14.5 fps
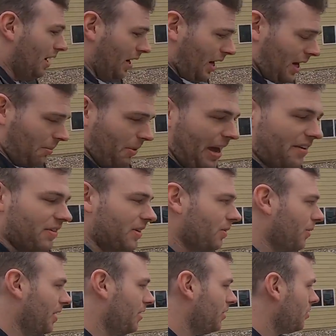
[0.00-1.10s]
I'm having to
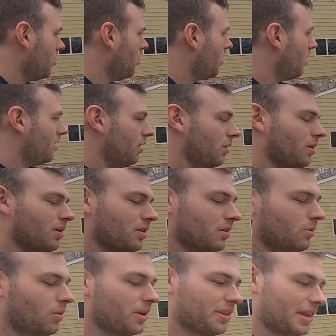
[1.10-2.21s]
redo. So
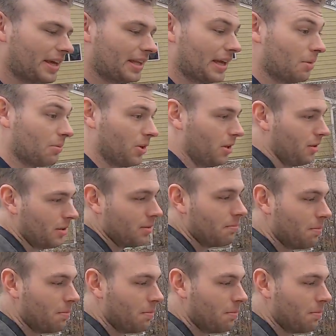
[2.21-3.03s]
one thing that I'm really